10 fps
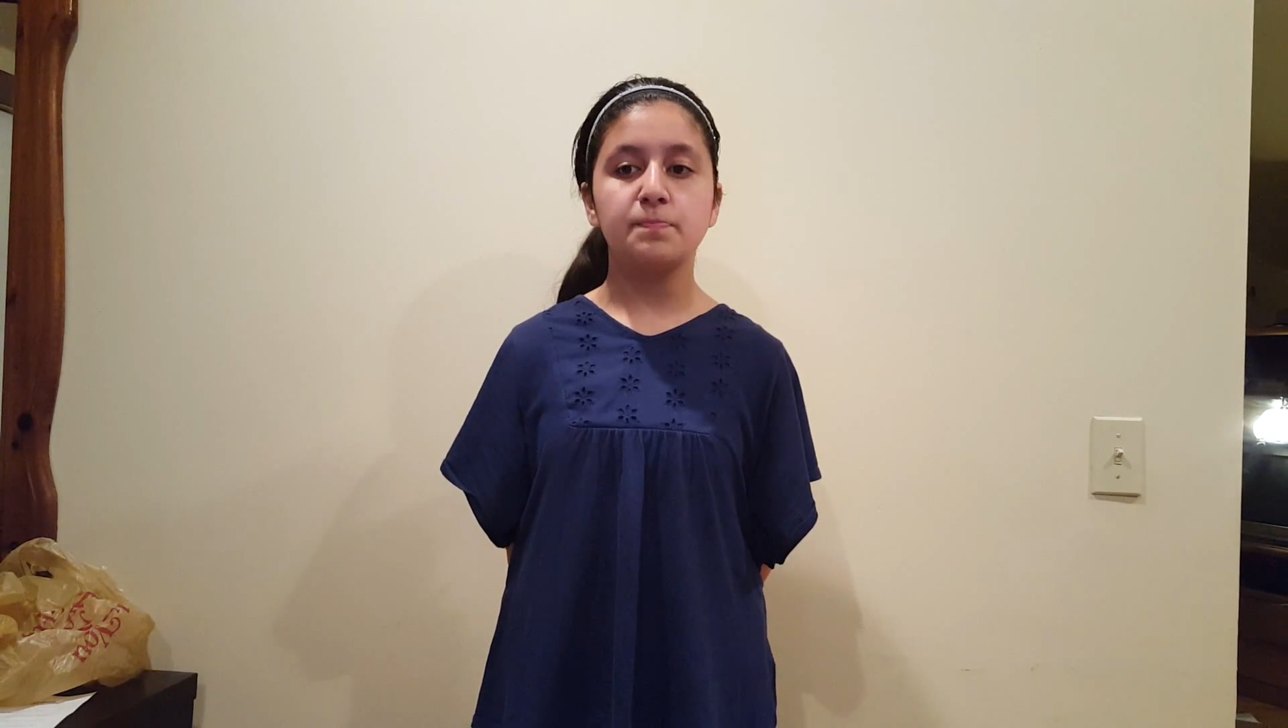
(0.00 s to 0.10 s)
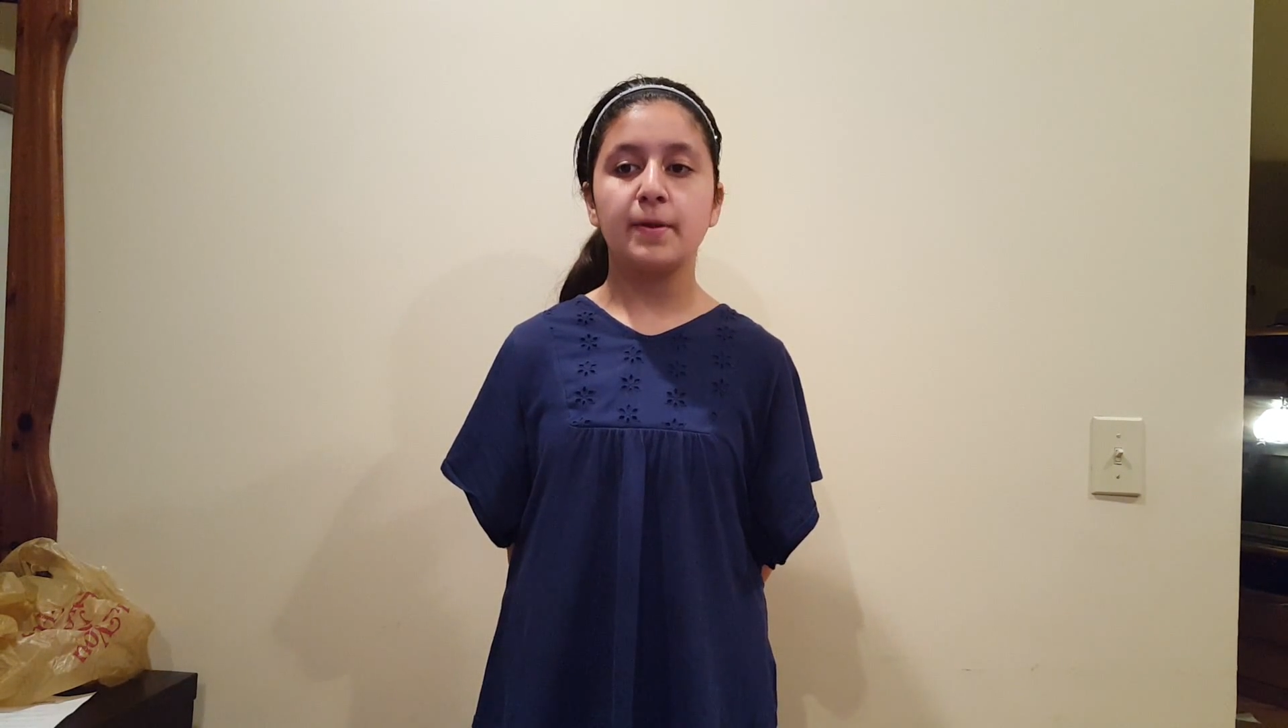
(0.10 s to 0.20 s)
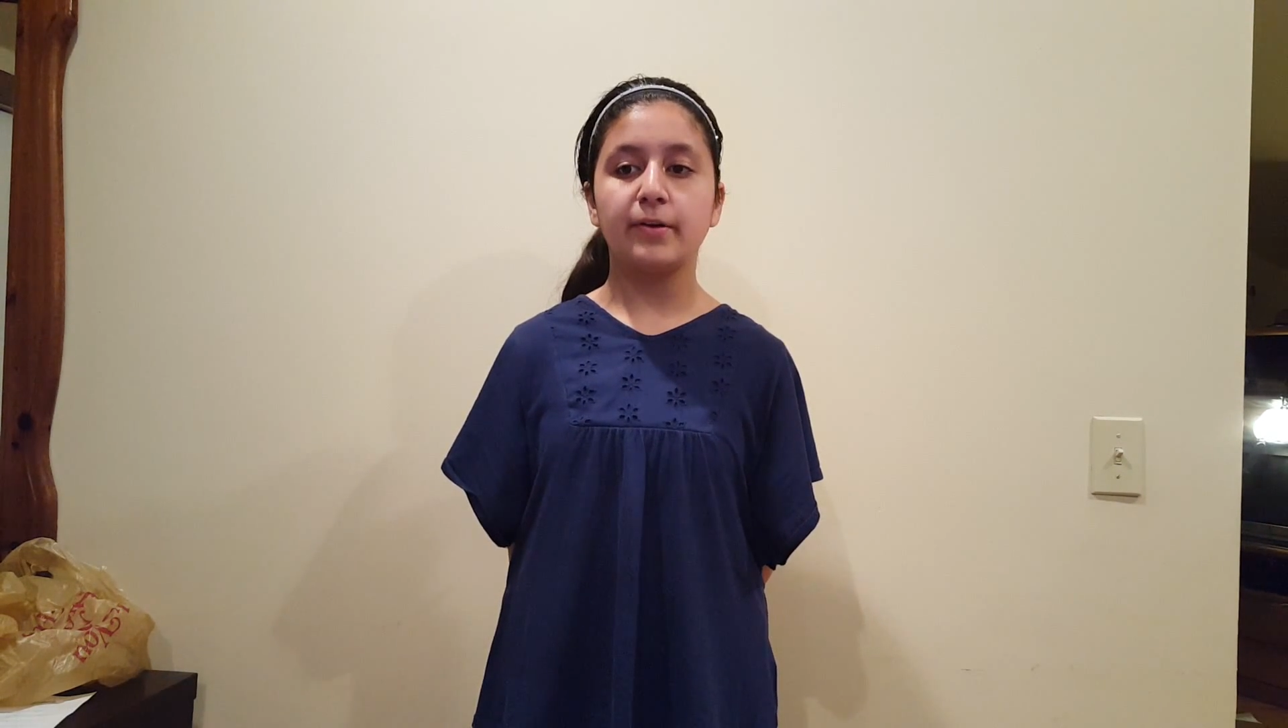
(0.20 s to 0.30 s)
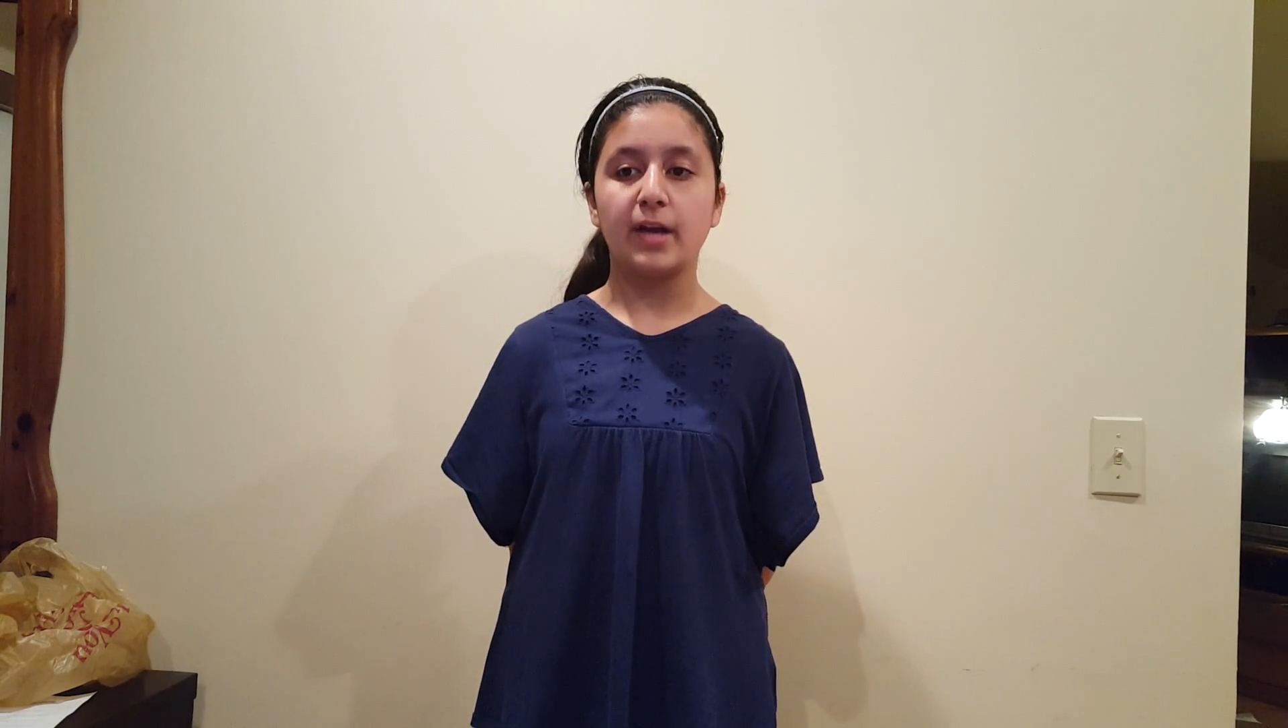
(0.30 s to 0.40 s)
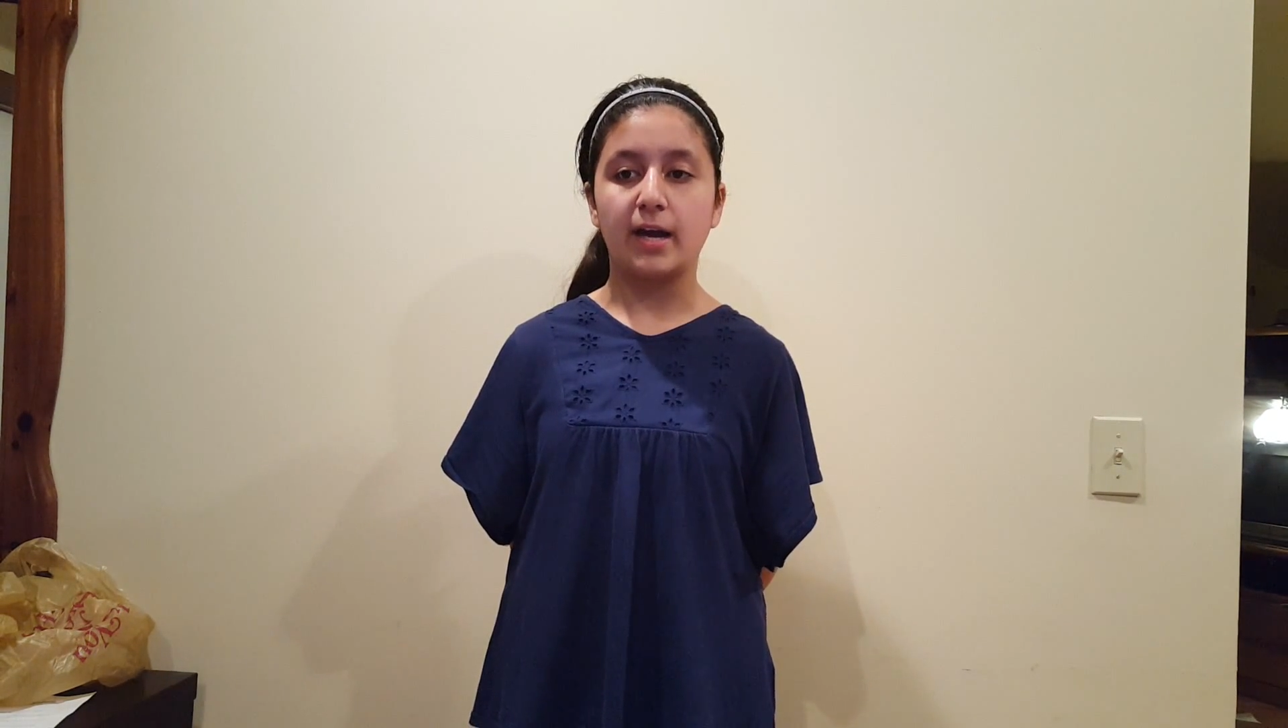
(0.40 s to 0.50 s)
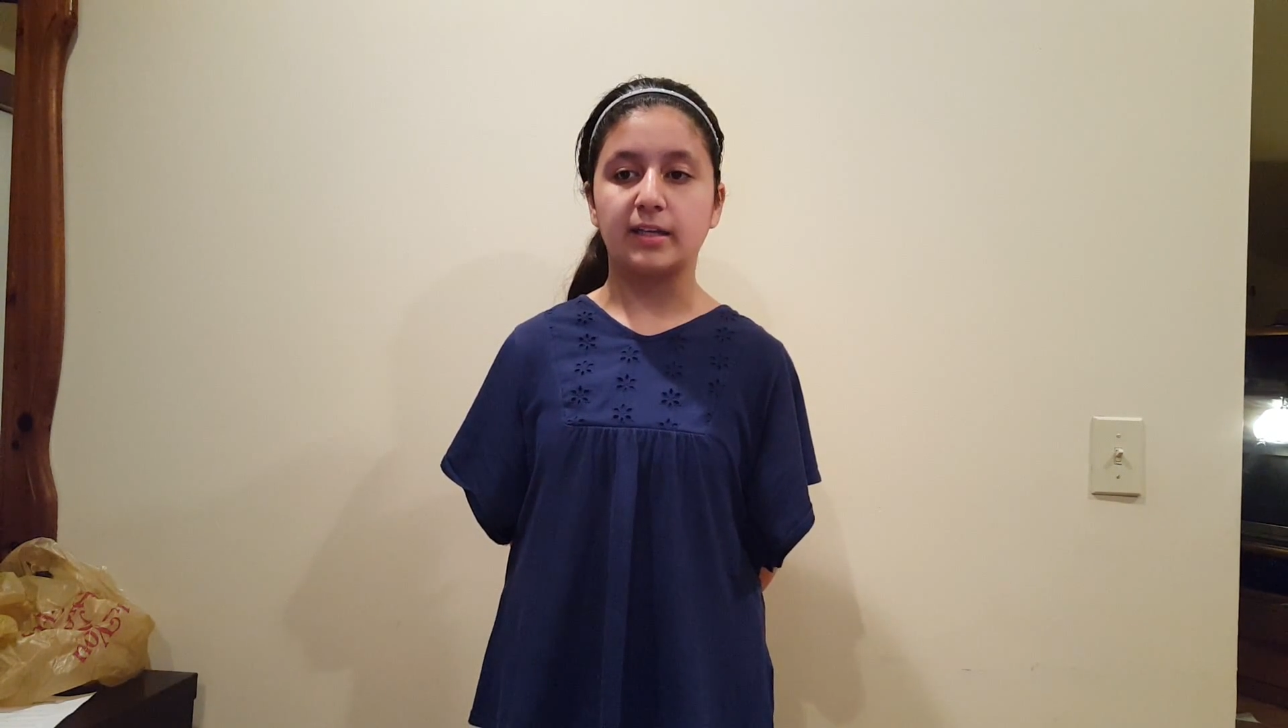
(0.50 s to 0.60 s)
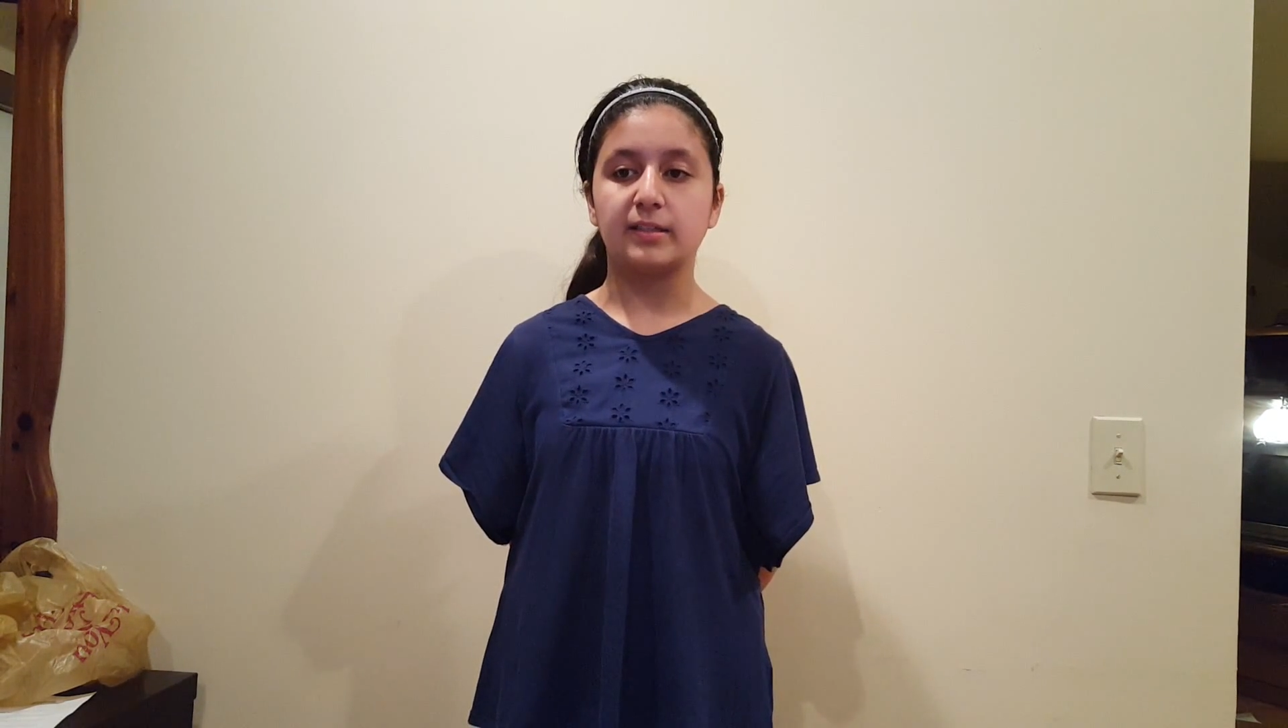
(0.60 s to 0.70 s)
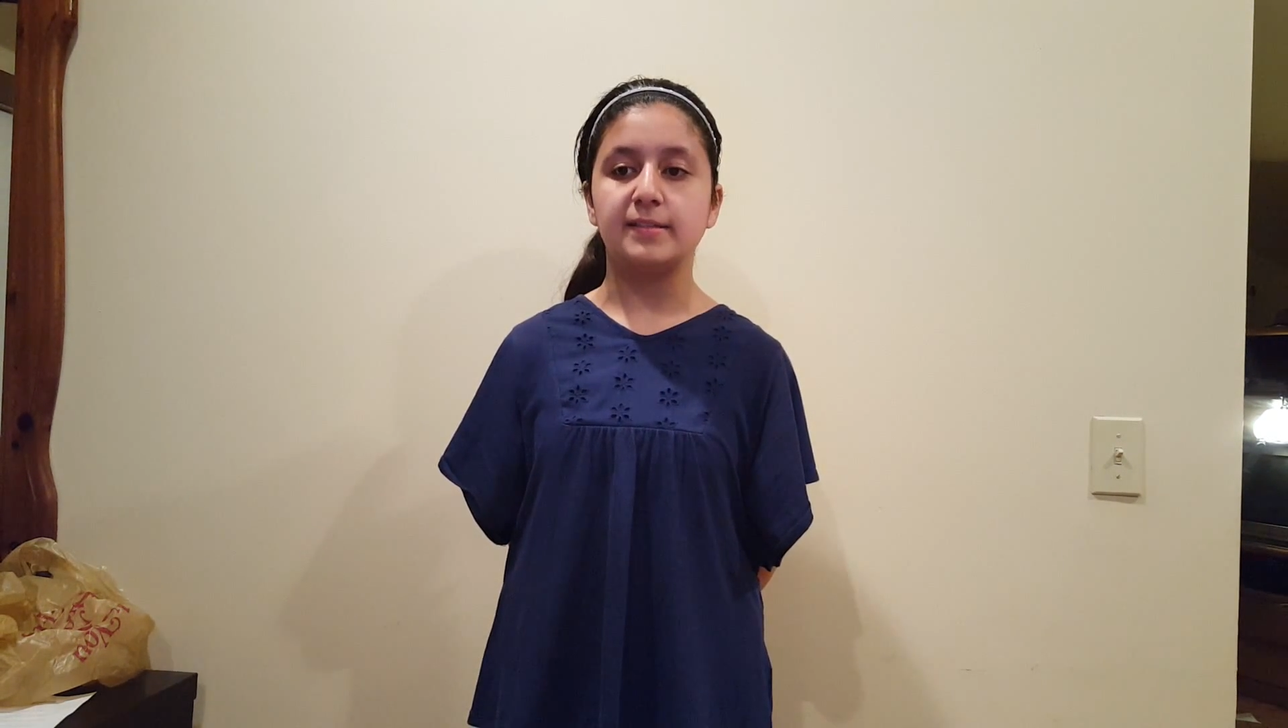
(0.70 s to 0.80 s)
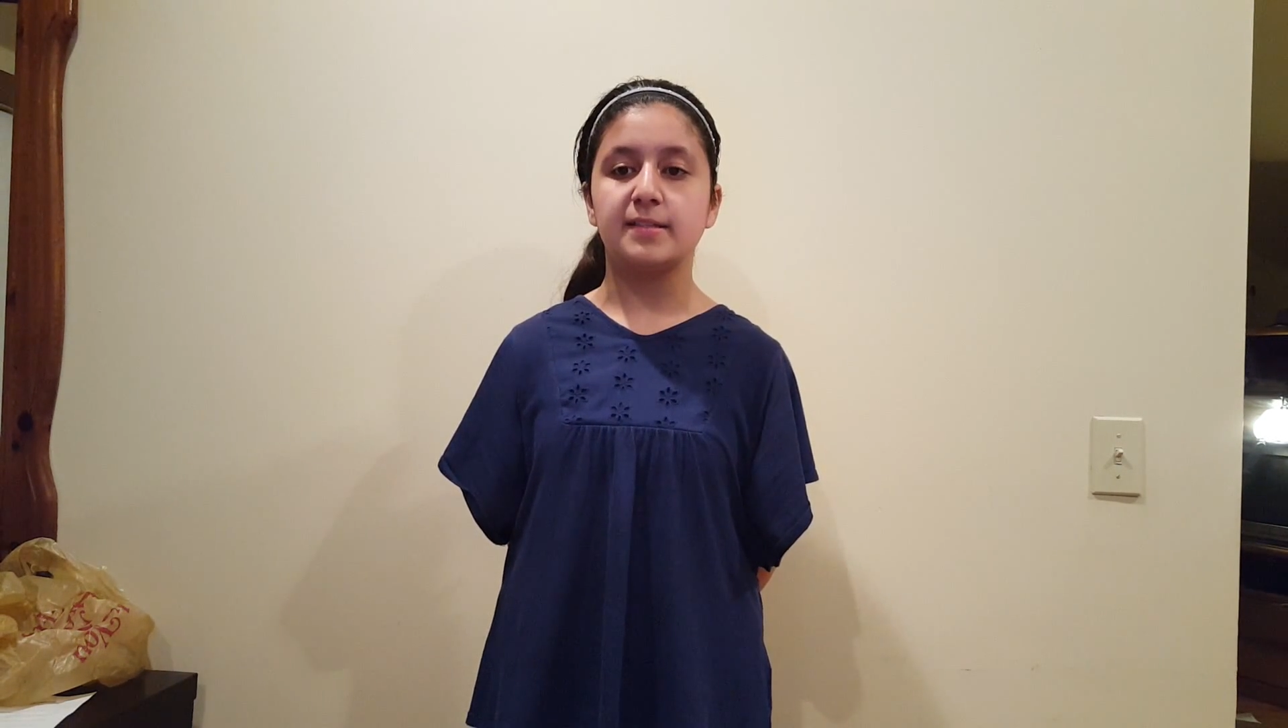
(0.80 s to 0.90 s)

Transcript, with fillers: periodically